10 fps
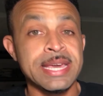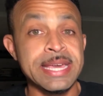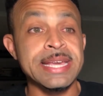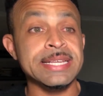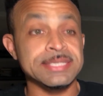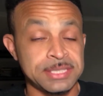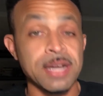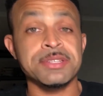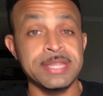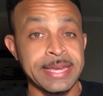he
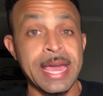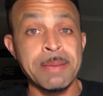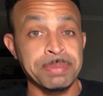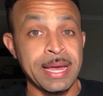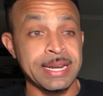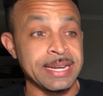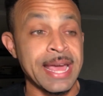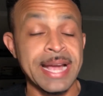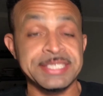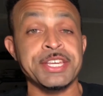stuck to the game plan and
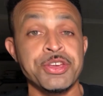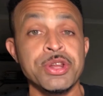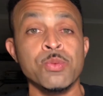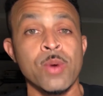executed